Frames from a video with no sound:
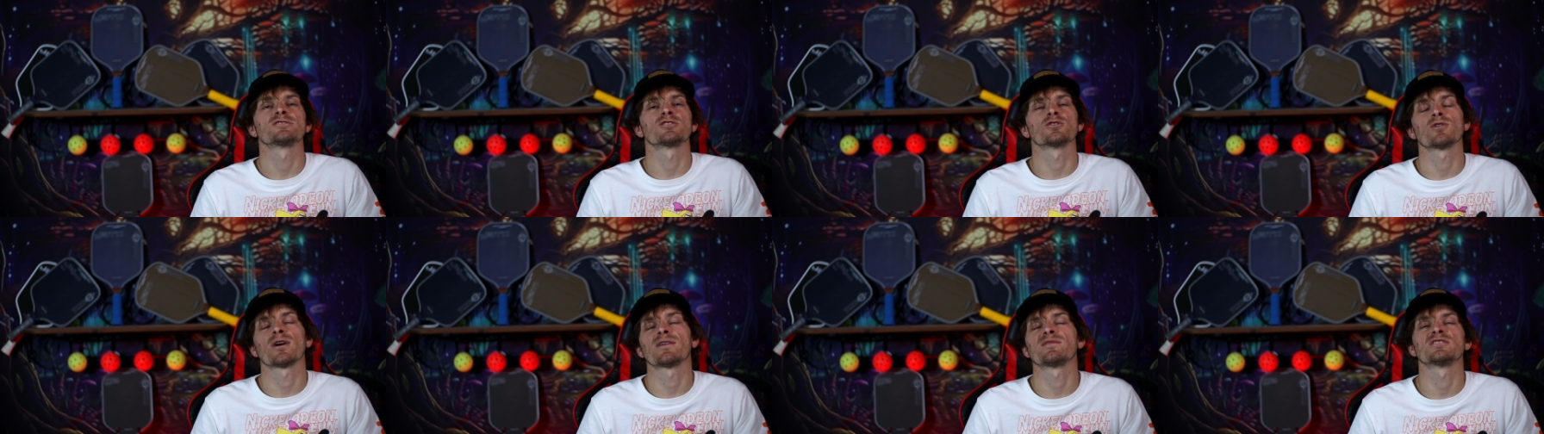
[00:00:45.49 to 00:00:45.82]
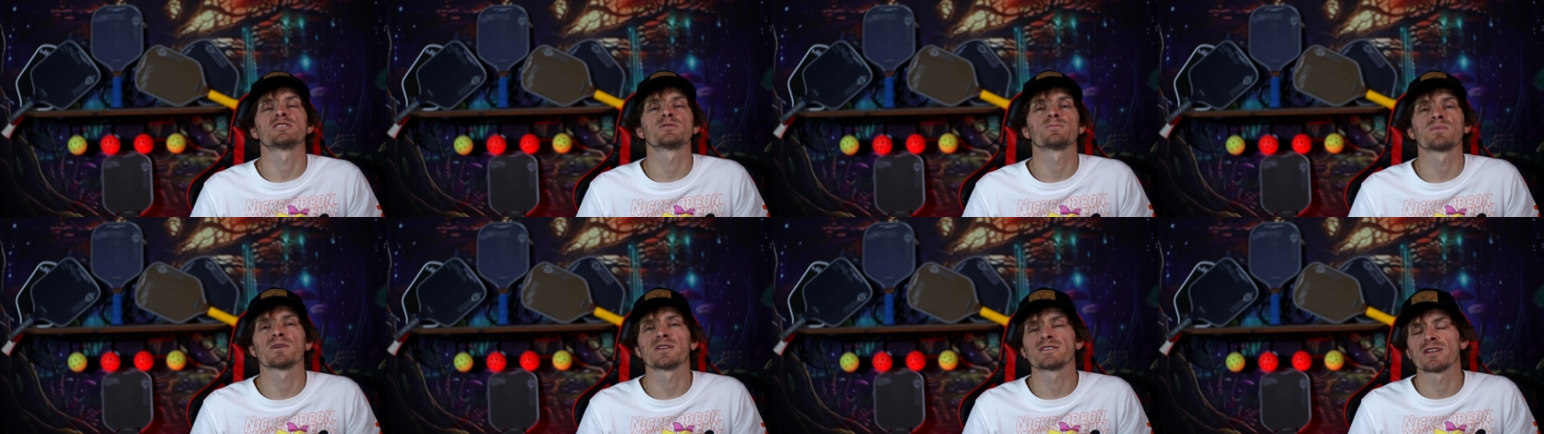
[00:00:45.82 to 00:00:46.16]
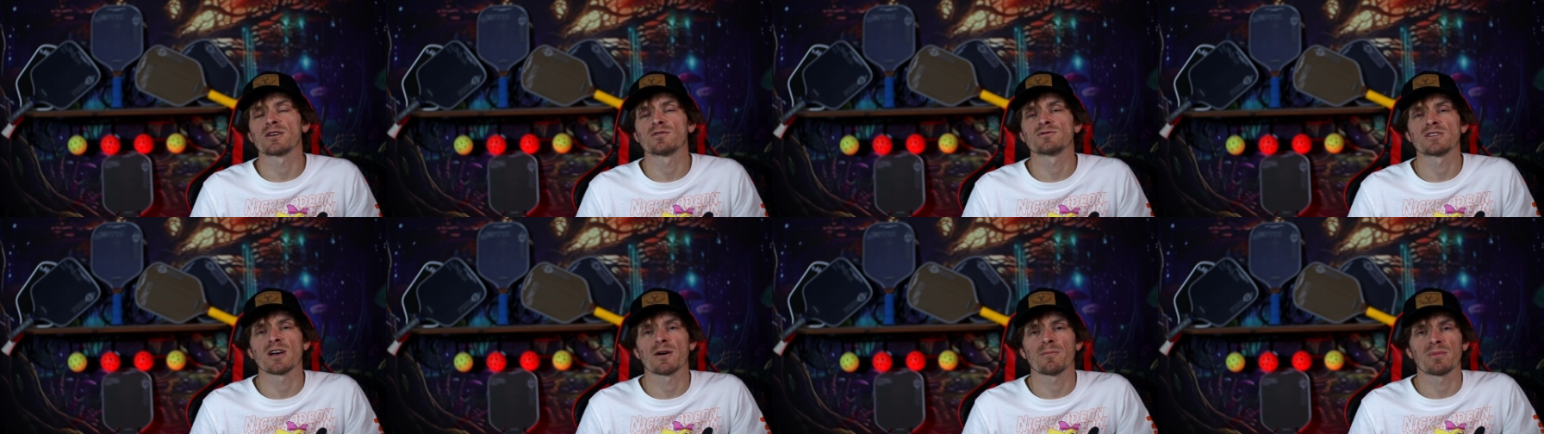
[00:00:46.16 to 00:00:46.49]
So you have to split
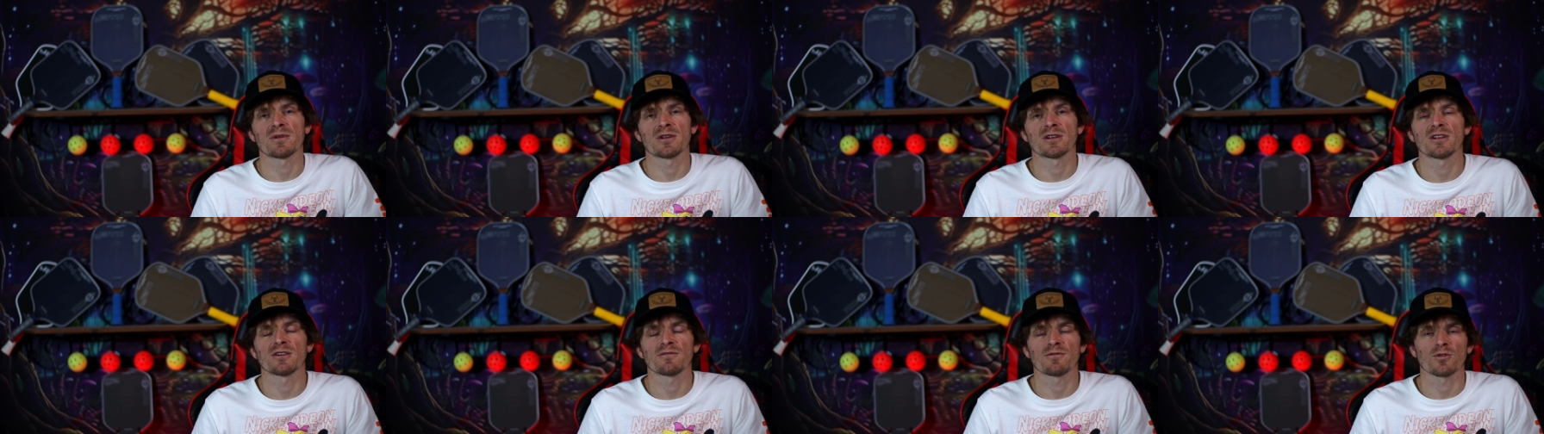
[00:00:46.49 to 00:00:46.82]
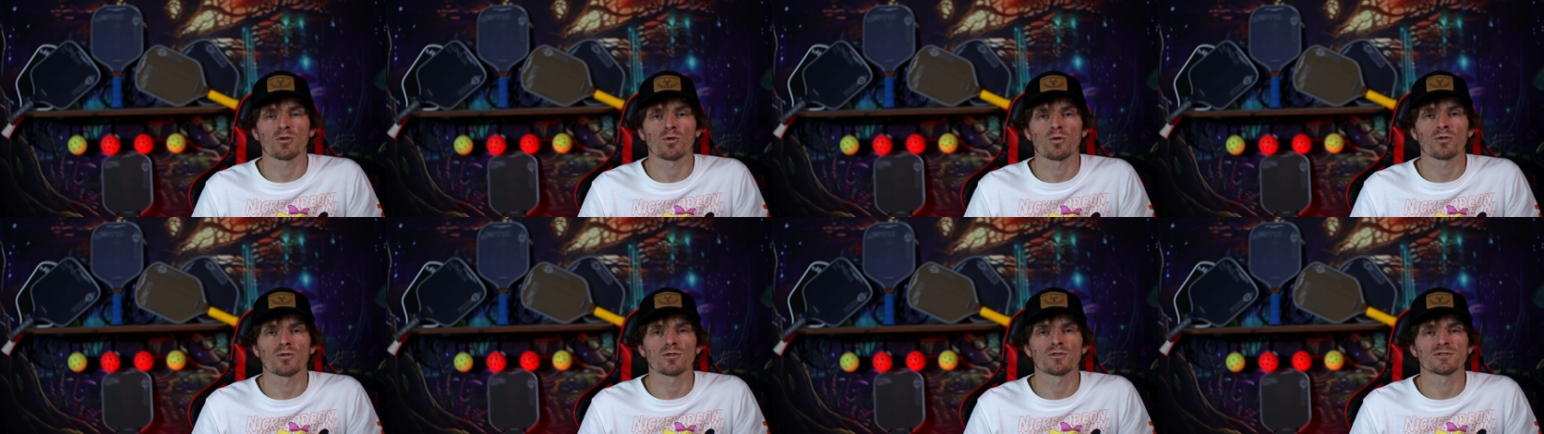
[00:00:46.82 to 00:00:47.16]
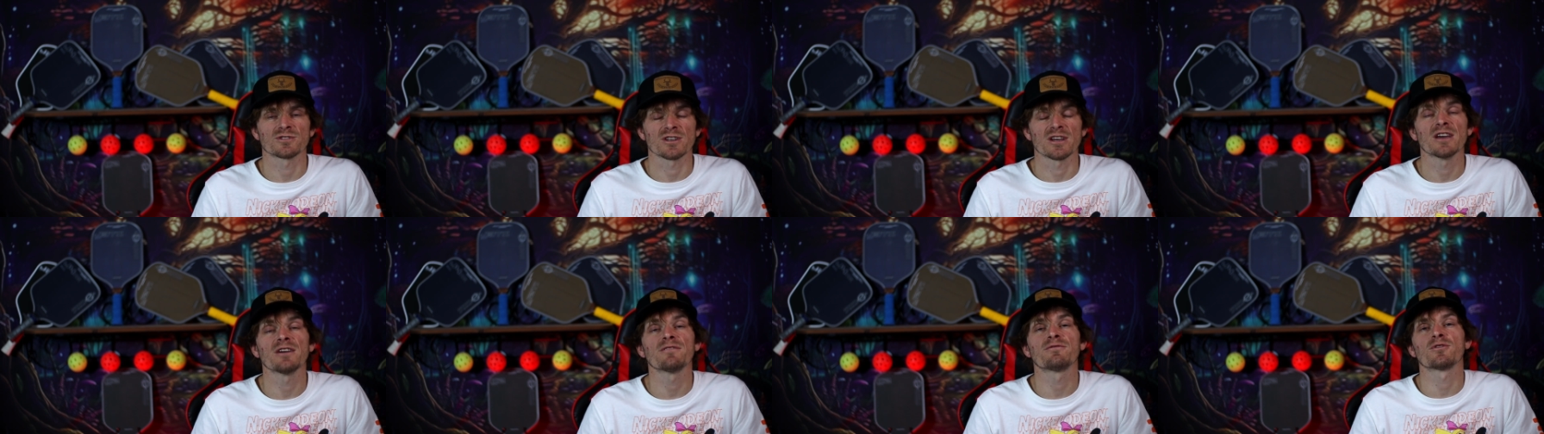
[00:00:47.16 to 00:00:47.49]
those up into different
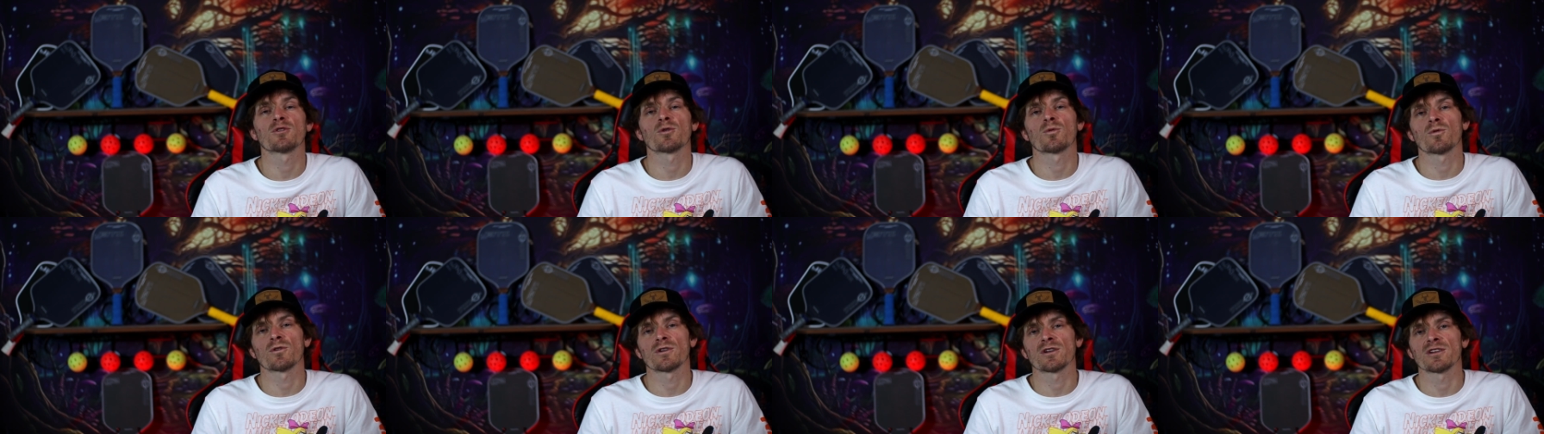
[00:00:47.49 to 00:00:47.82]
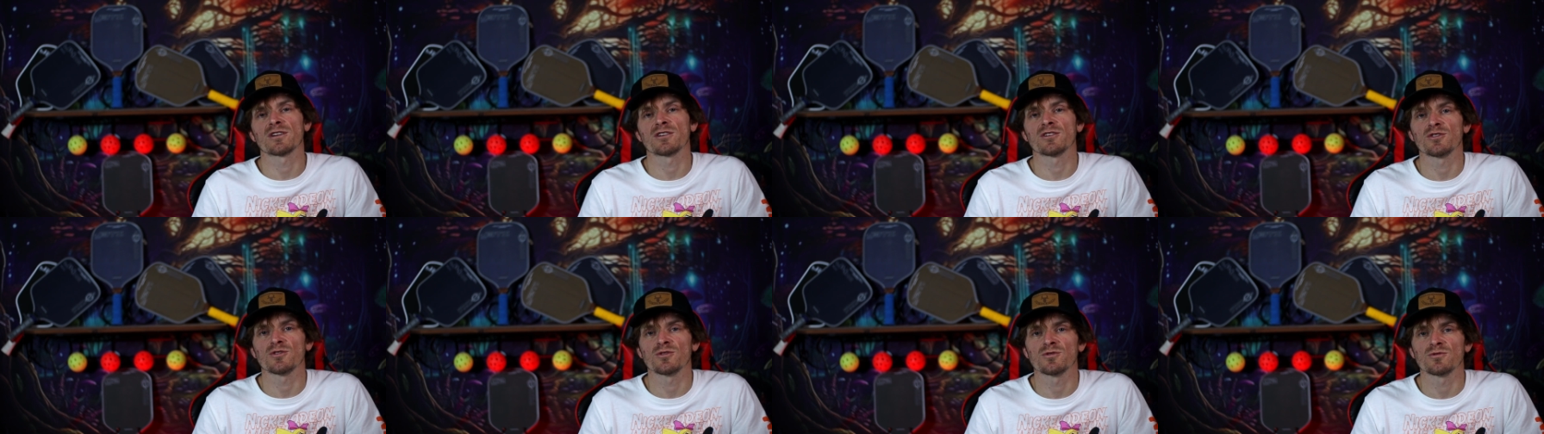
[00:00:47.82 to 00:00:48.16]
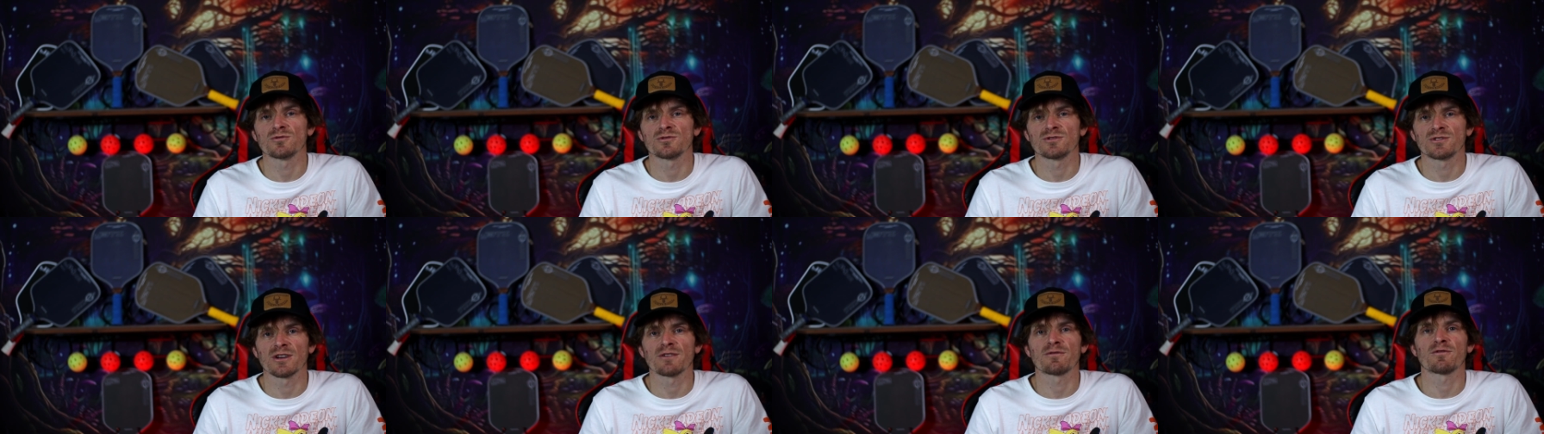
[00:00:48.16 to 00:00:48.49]
orders if you're wanting to
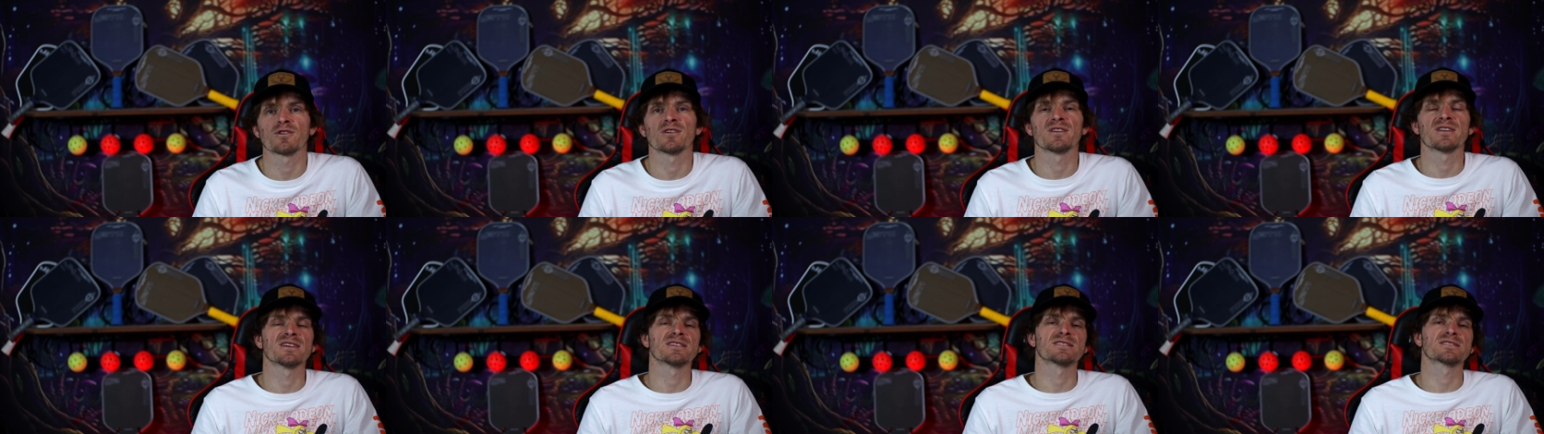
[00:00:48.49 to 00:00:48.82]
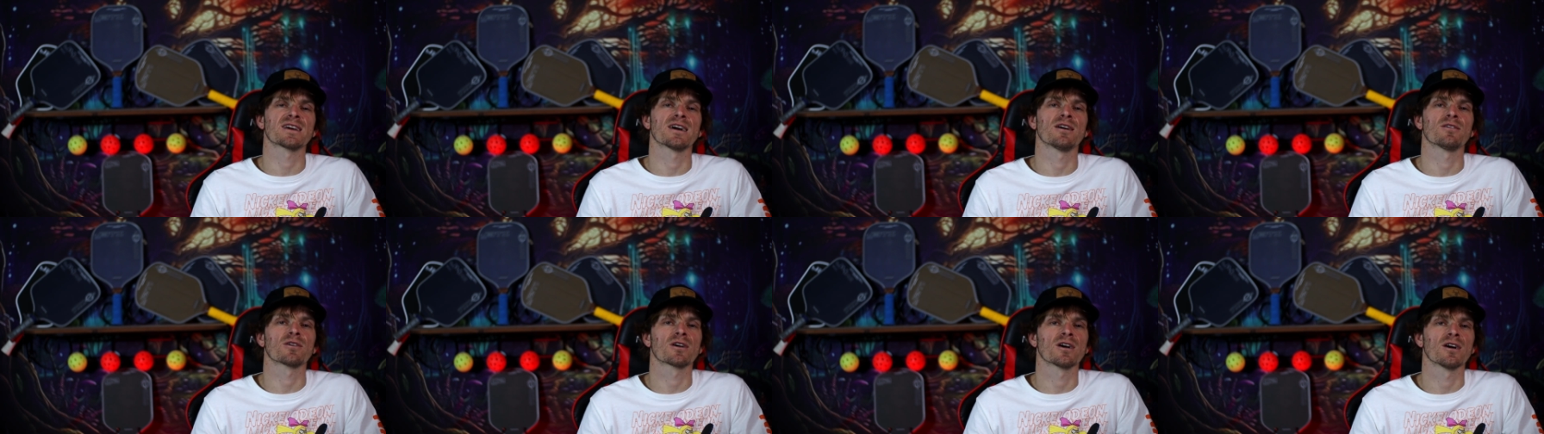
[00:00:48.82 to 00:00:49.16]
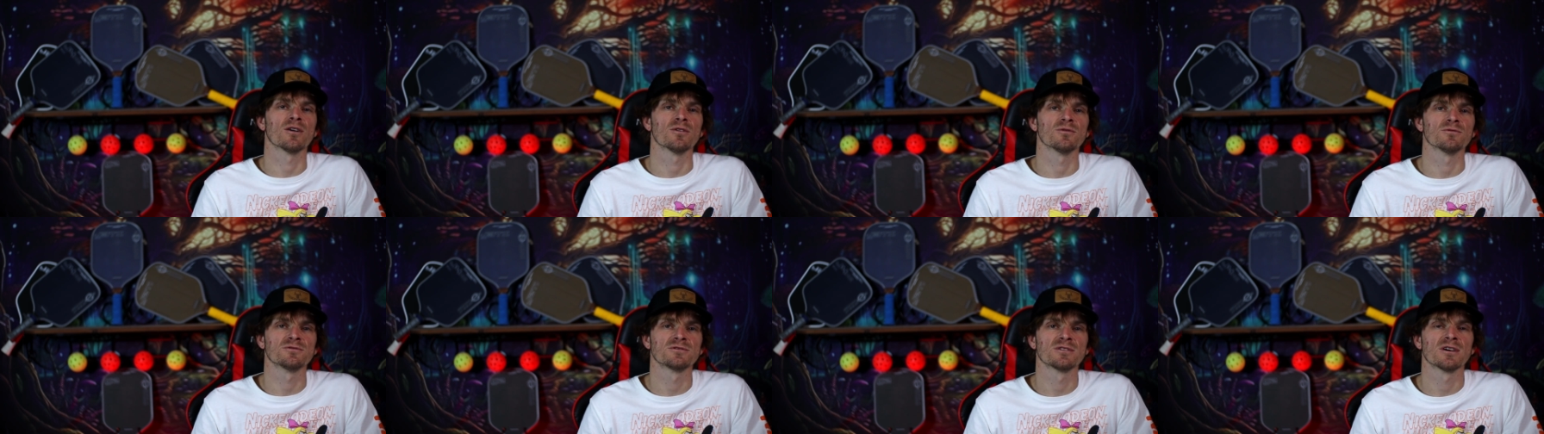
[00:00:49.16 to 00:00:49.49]
use different discount
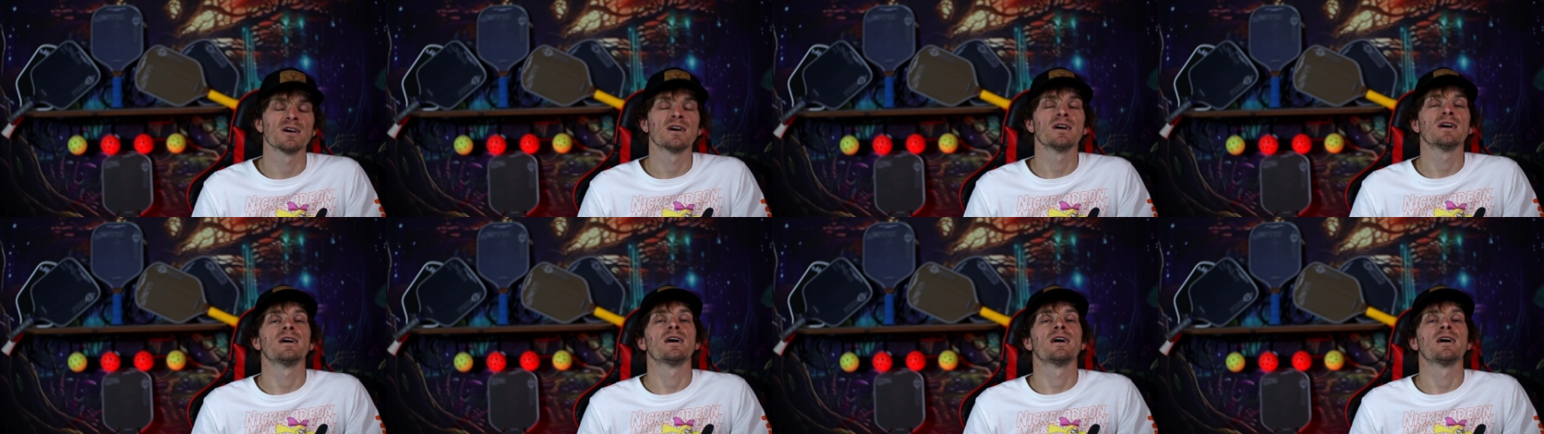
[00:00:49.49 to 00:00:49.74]
codes.